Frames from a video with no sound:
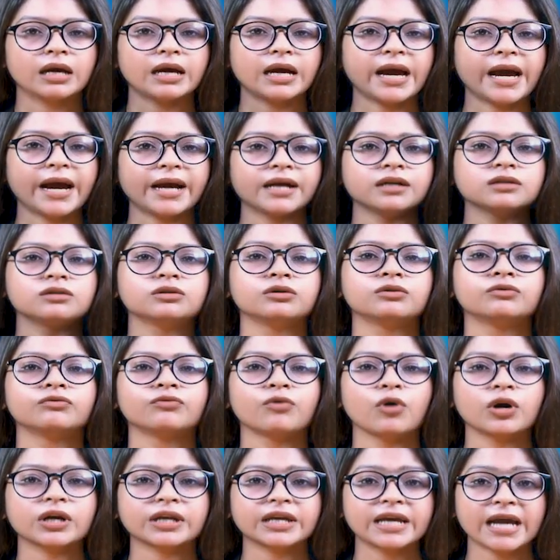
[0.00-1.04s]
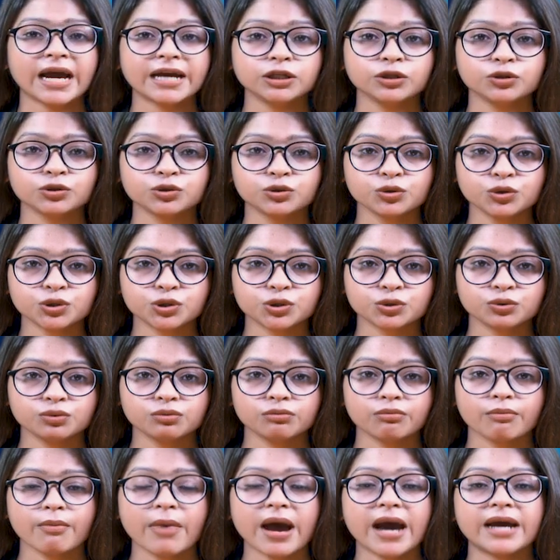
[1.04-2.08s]
And what can you do to
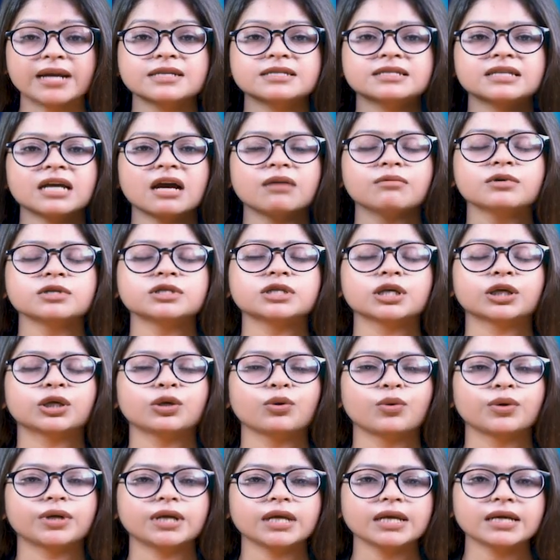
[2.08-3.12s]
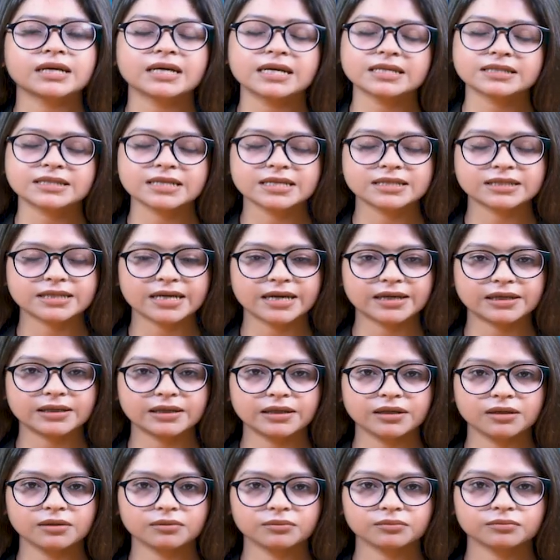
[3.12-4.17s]
manage cybersecurity
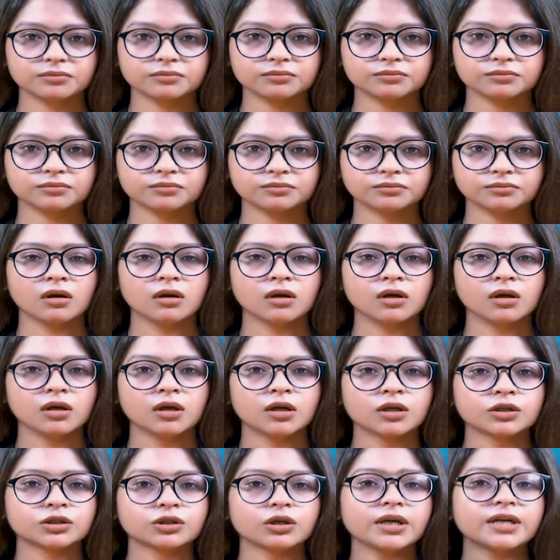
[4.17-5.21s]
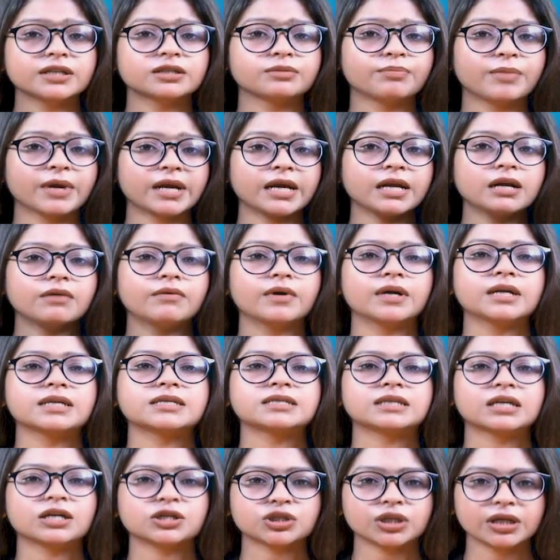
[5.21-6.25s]
consistently? So let's begin our
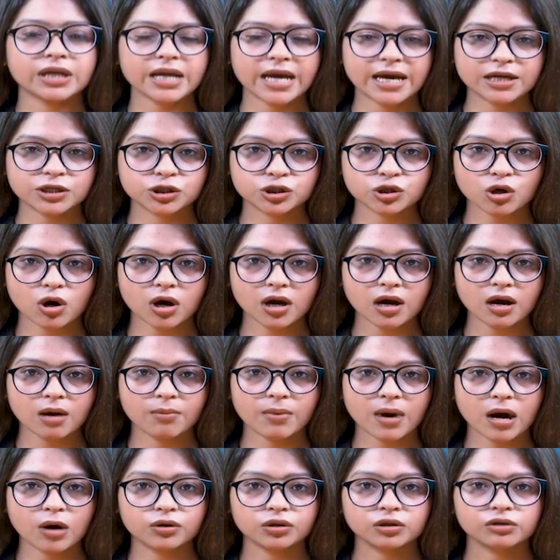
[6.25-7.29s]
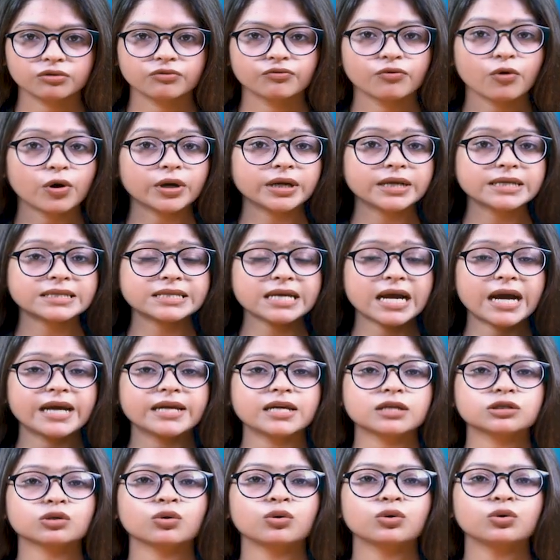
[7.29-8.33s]
discussion and talk about what is
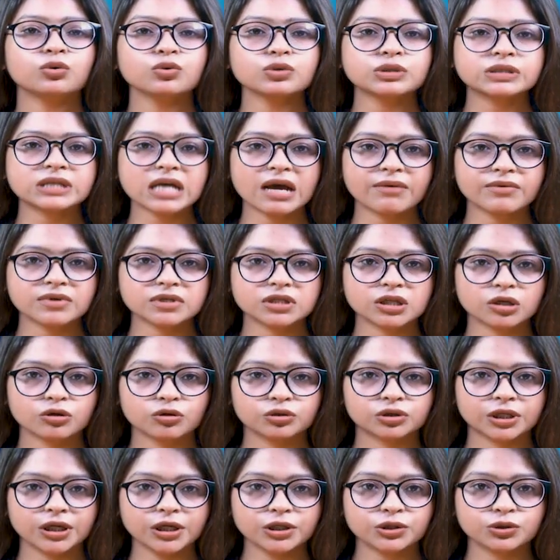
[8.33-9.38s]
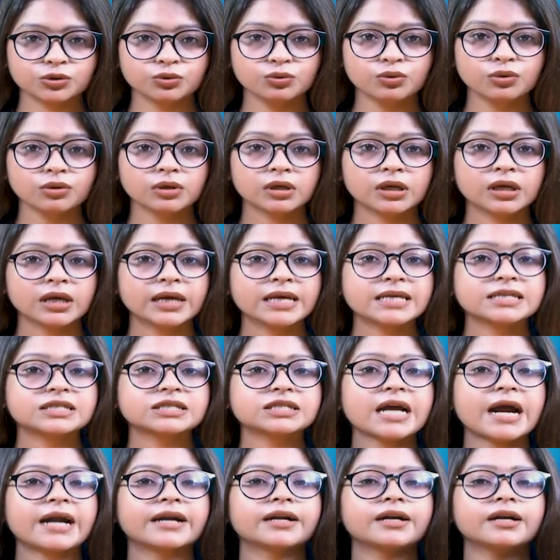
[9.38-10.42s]
ISO 27032
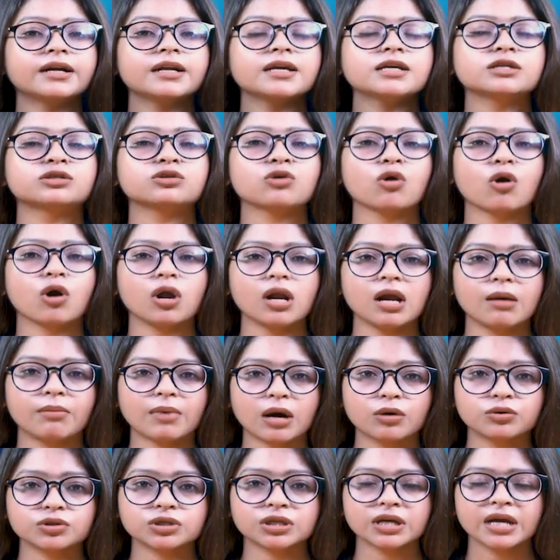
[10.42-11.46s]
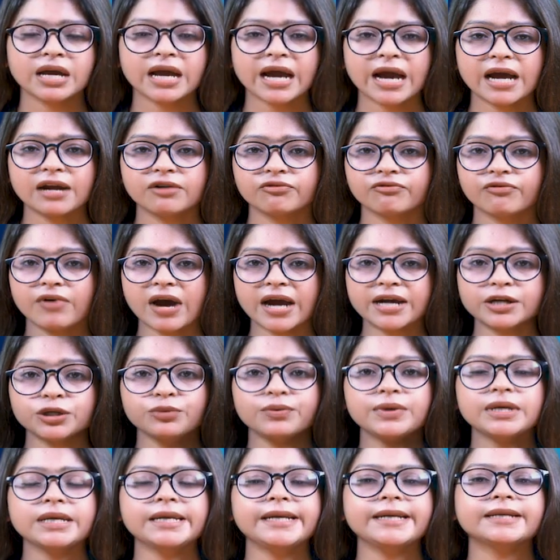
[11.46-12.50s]
standard is all about and why do
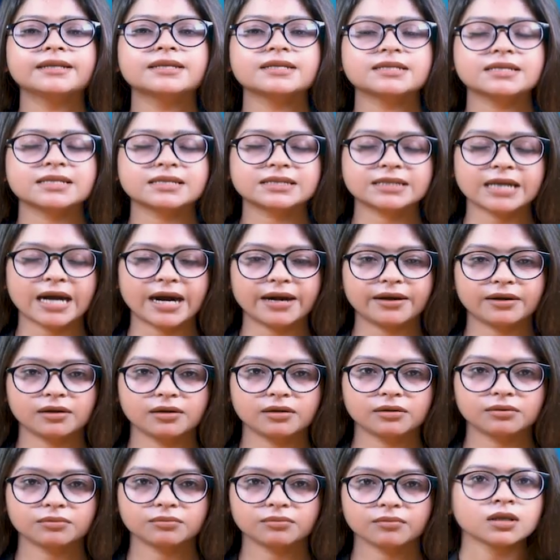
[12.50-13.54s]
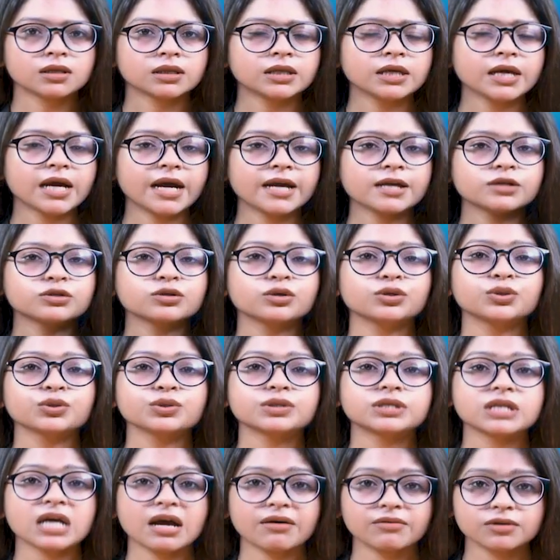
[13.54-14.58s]
we need this standard. The ISO
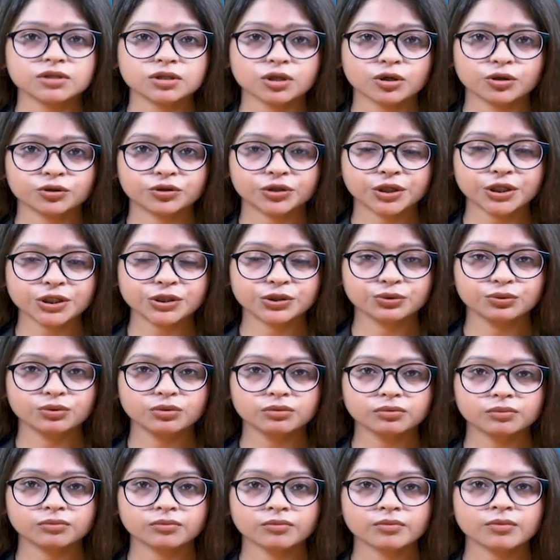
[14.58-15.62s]
27032